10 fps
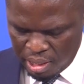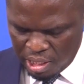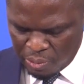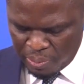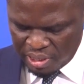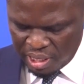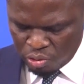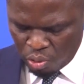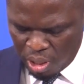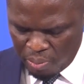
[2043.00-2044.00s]
a special
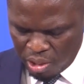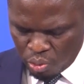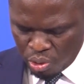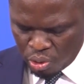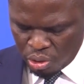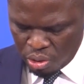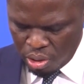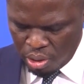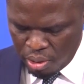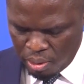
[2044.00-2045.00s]
tournament
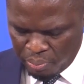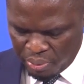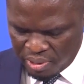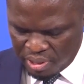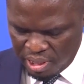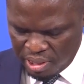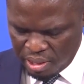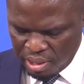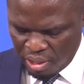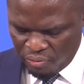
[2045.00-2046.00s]
which
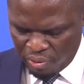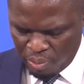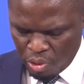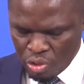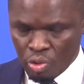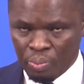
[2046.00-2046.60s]
precedes the famous